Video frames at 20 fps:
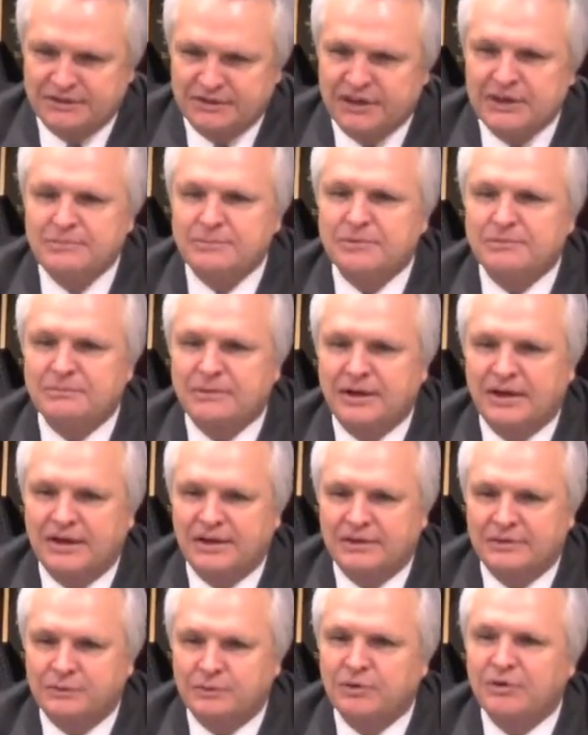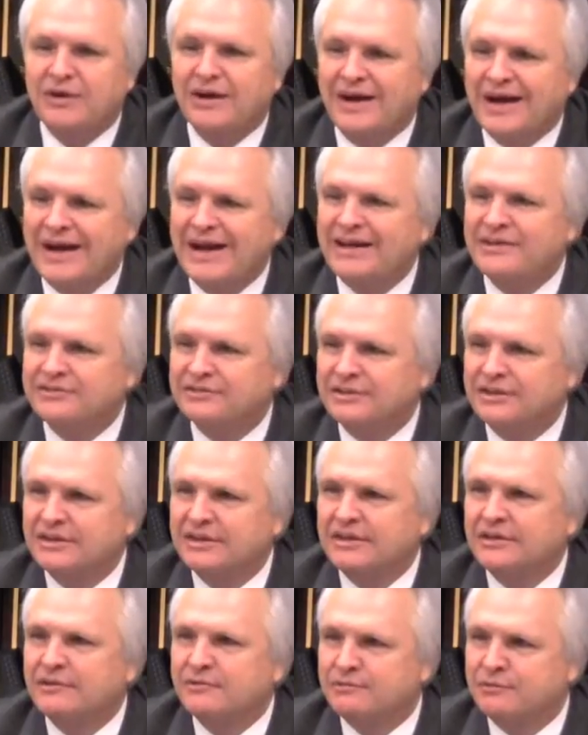Keep in mind, we're
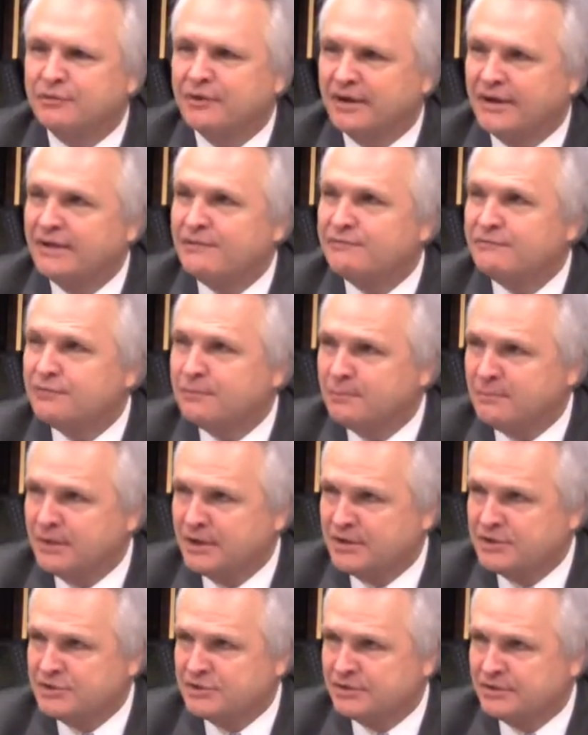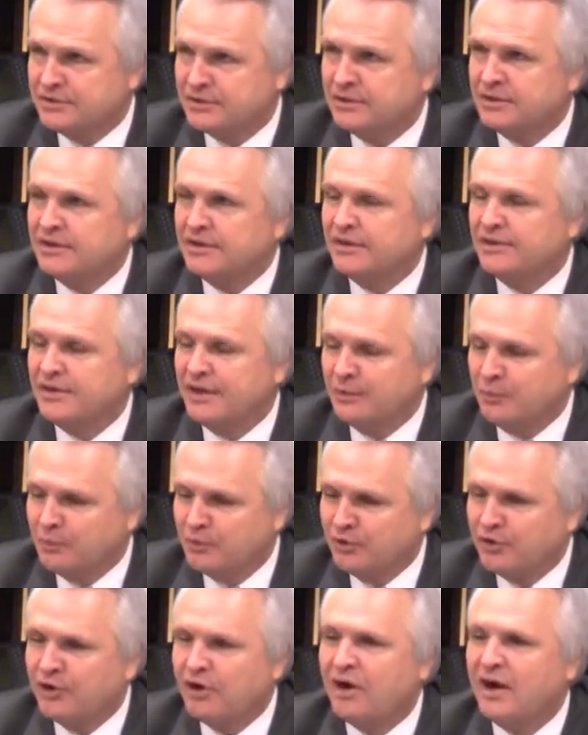asking for information that
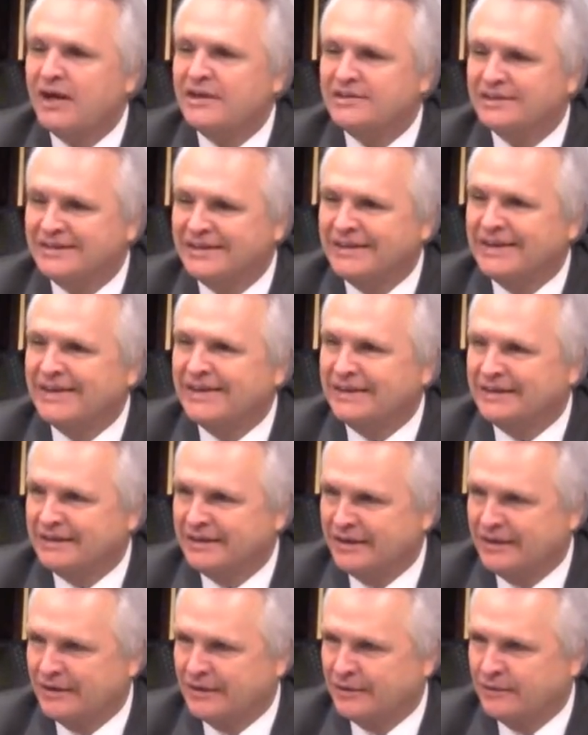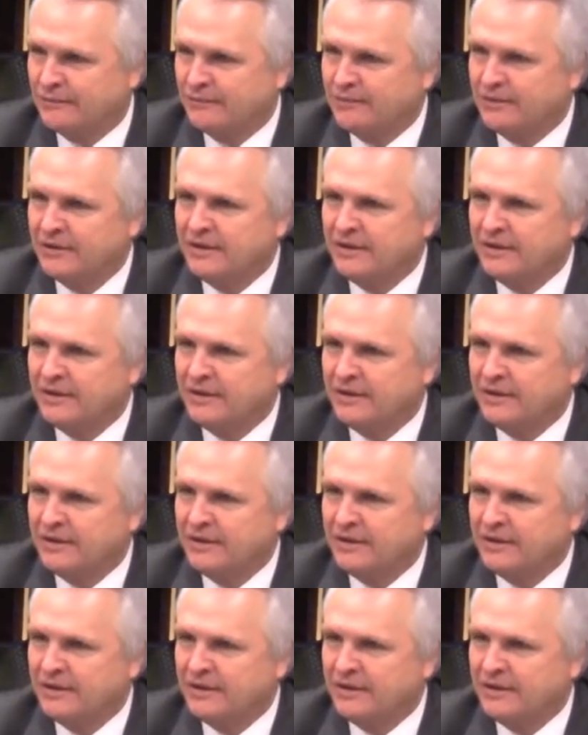we're not getting now.